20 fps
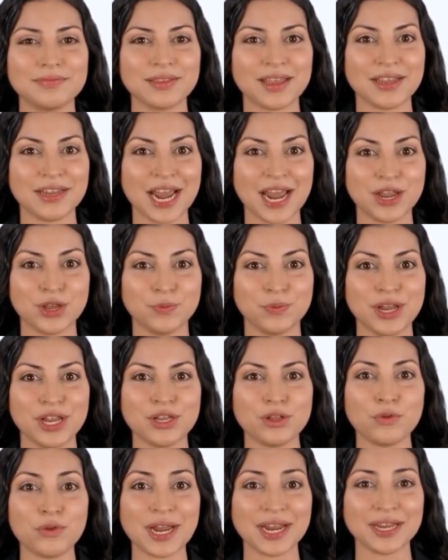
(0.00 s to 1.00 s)
evaluating
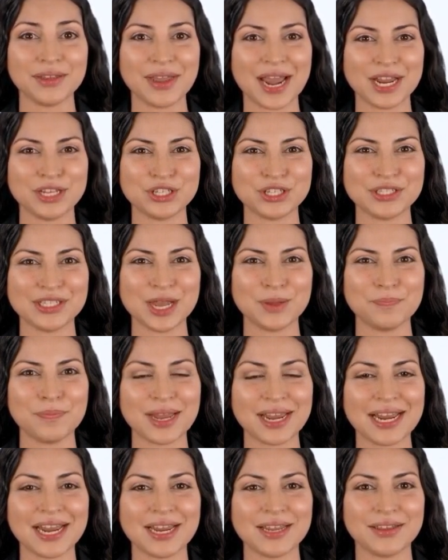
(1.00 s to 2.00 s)
corrective actions on
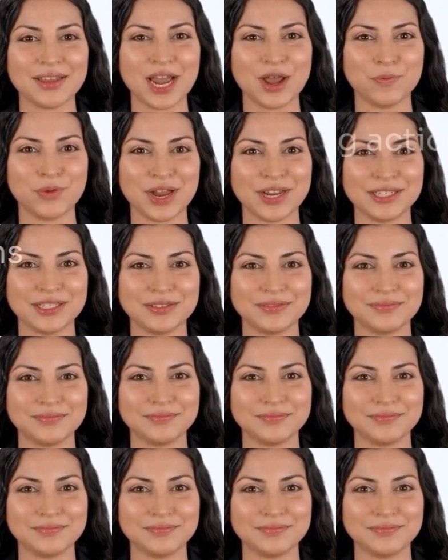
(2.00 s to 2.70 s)
mitigating that risk,